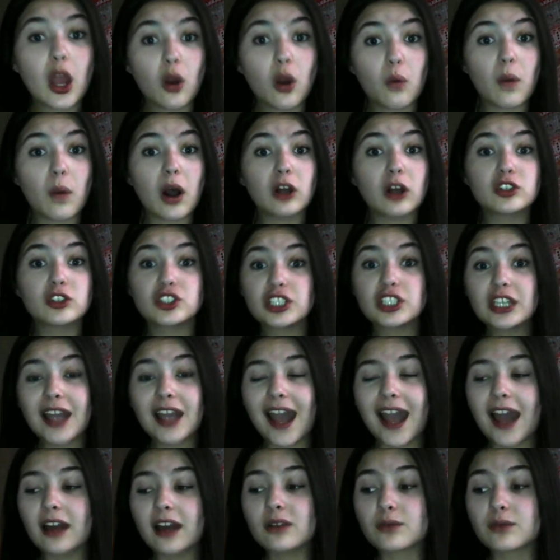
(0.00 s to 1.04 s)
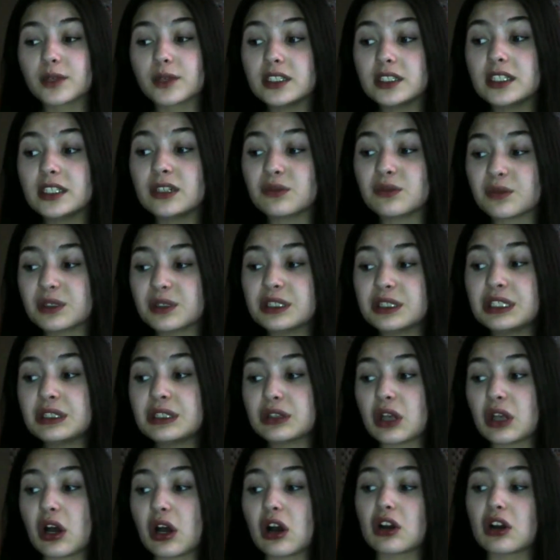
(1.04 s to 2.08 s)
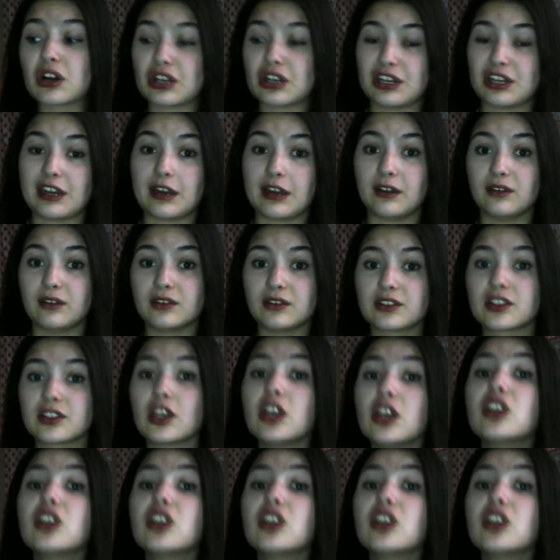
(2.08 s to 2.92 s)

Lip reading: Well, she had really, really long nails,